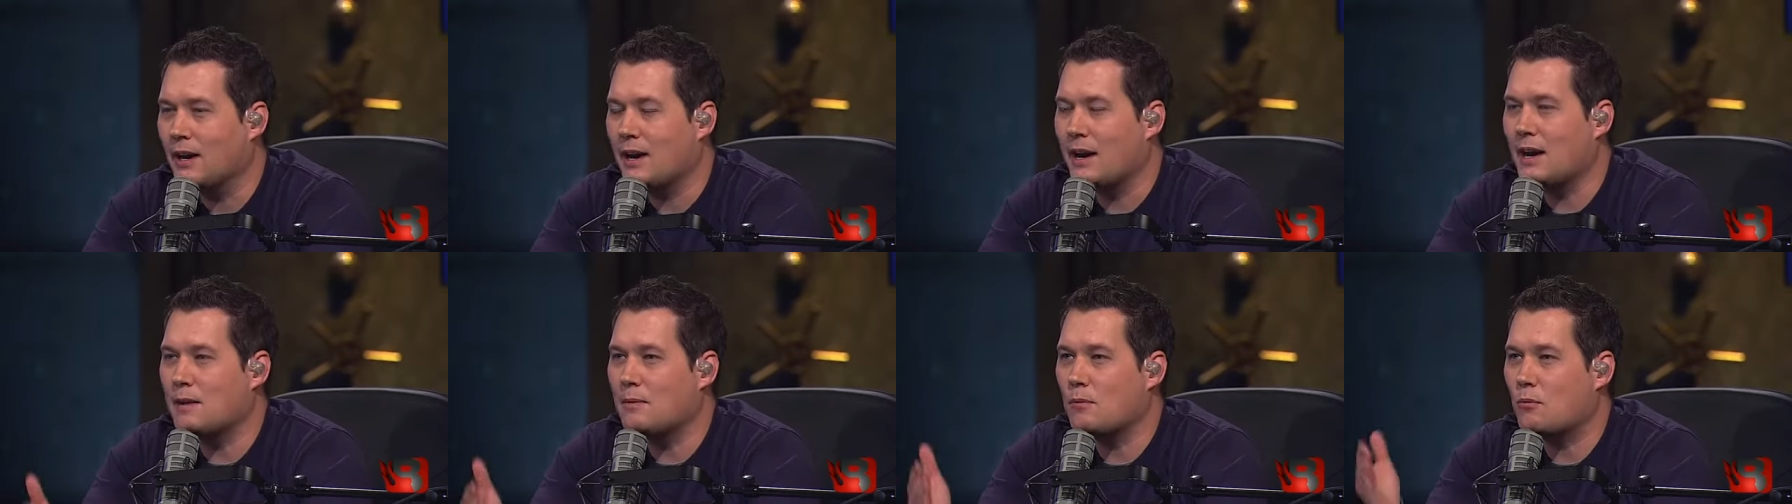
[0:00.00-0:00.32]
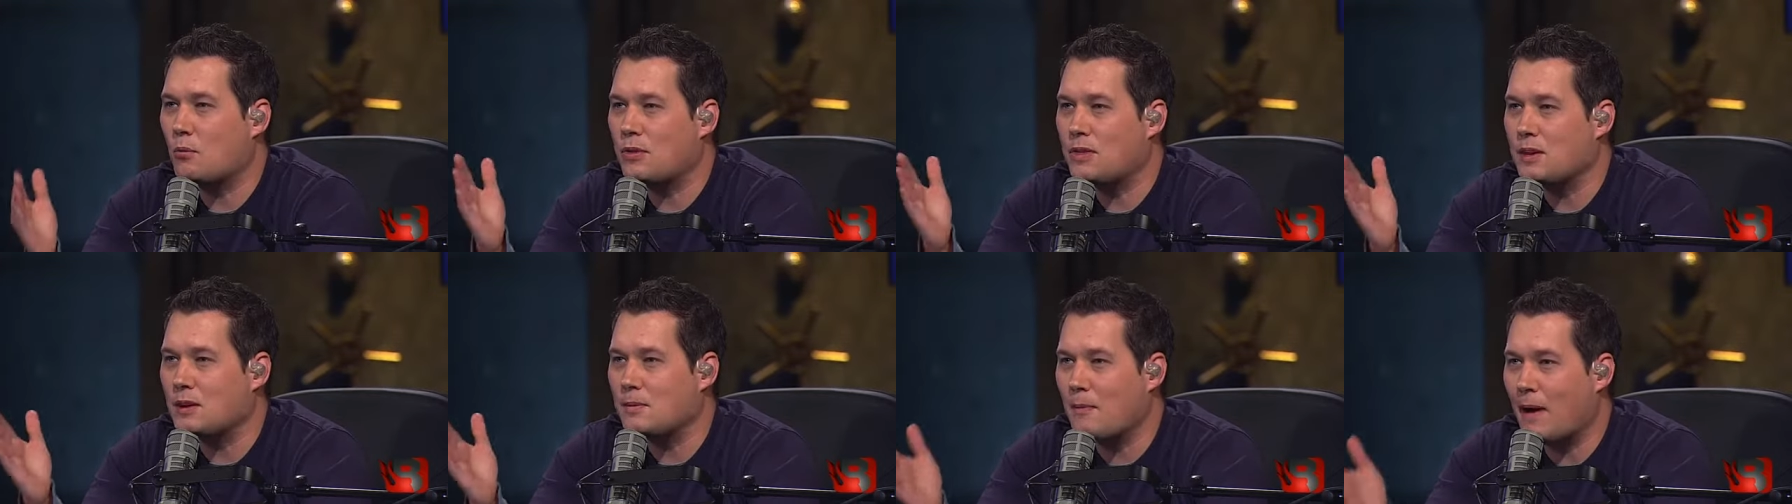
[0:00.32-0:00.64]
Oh, yeah.
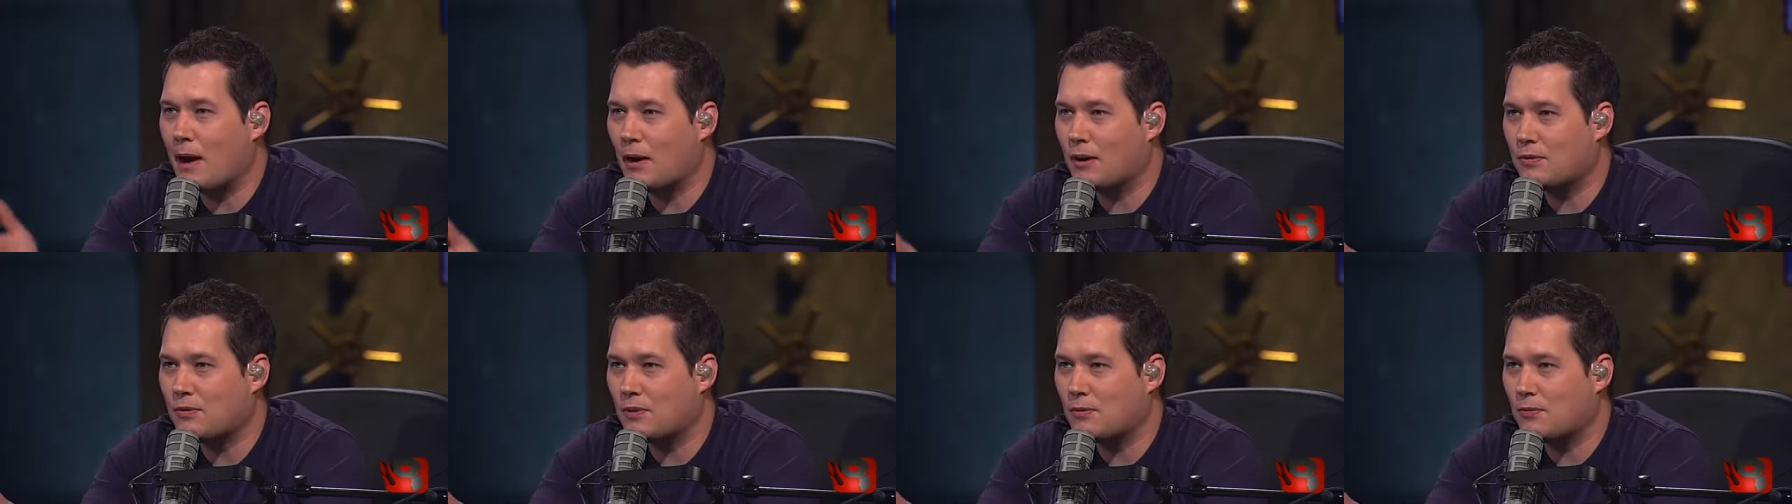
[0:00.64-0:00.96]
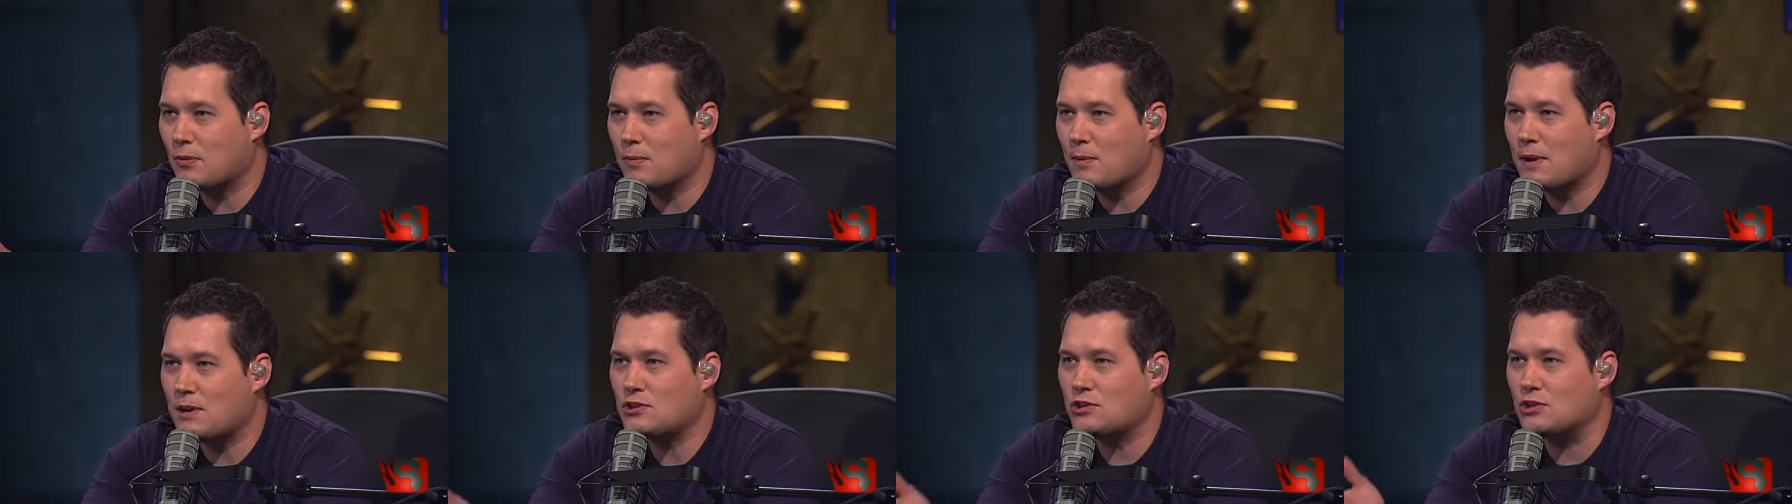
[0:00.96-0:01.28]
it, with the amount of
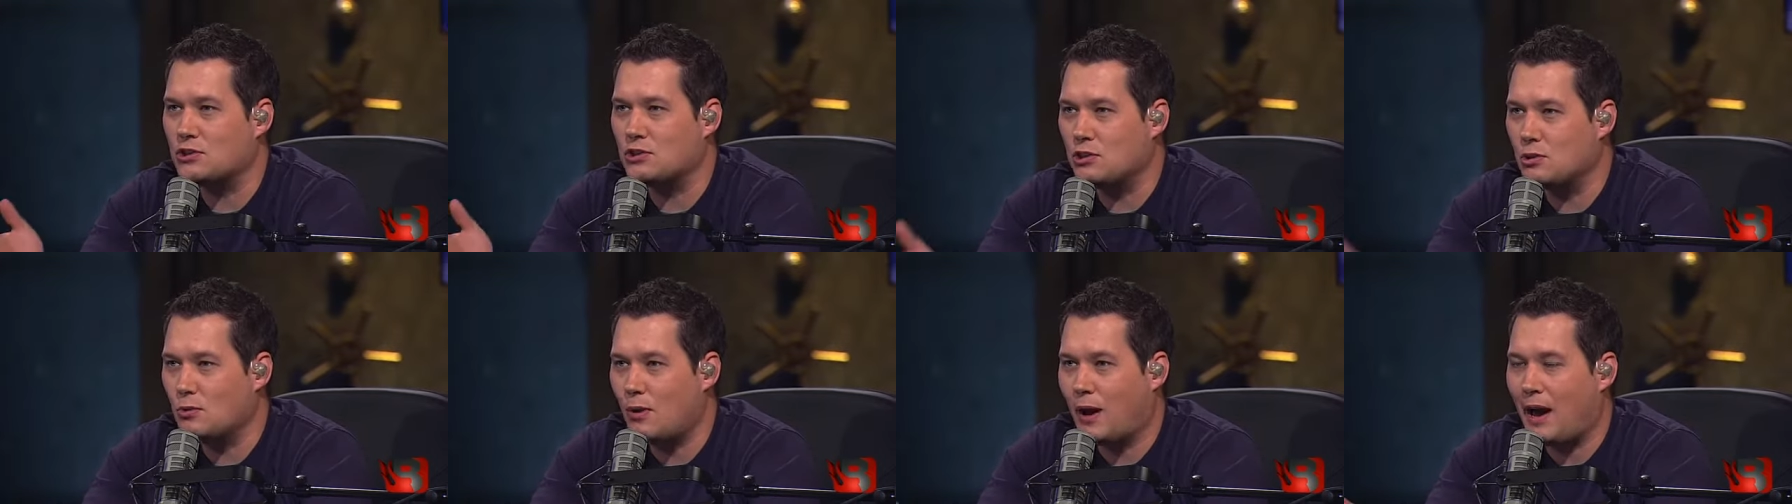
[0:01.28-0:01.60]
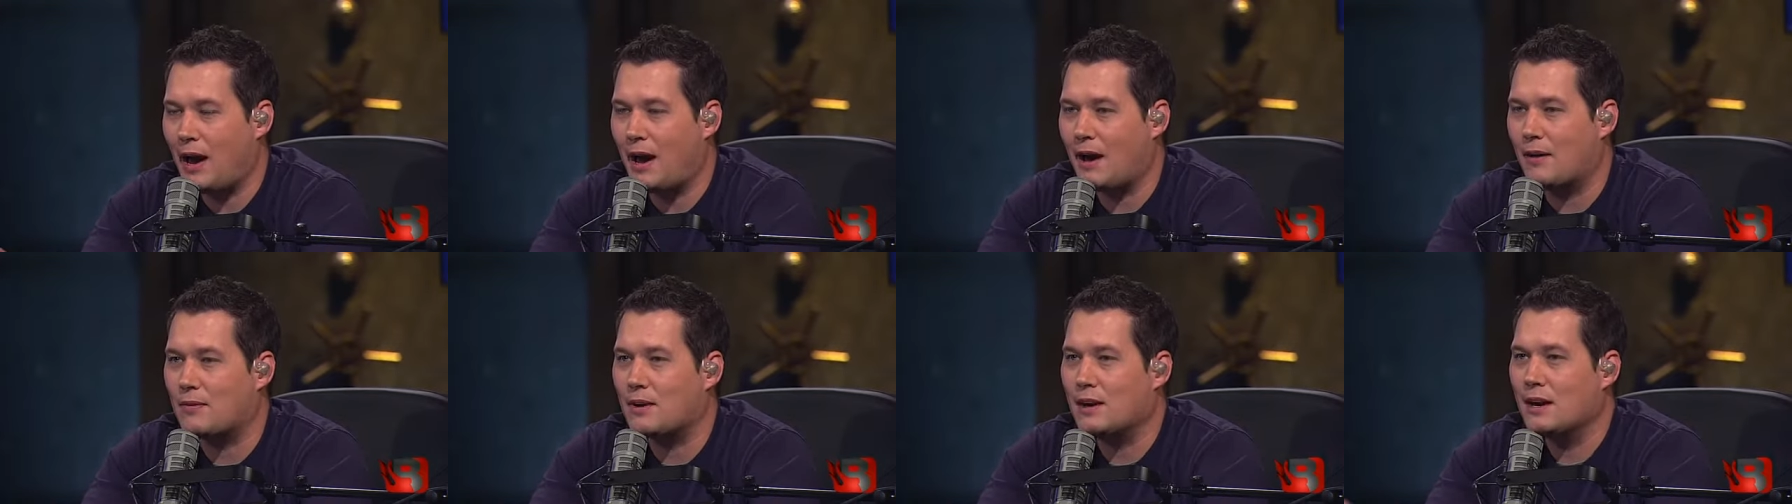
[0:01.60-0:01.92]
information you
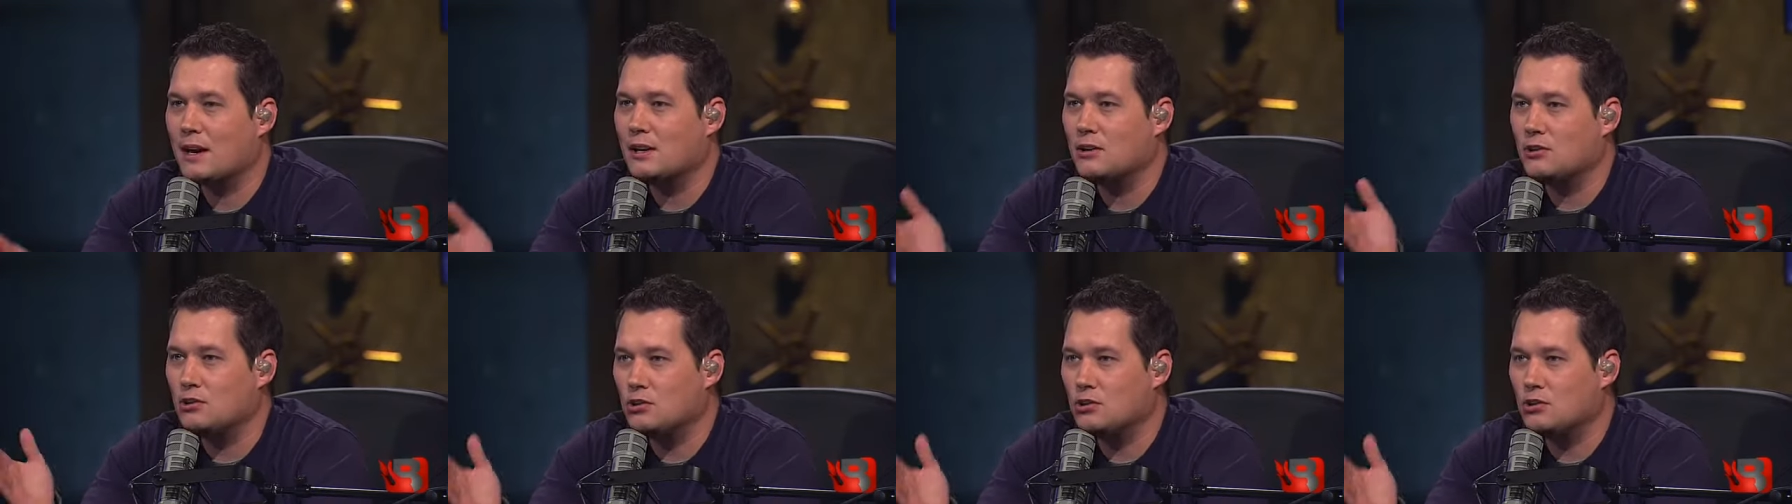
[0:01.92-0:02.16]
have,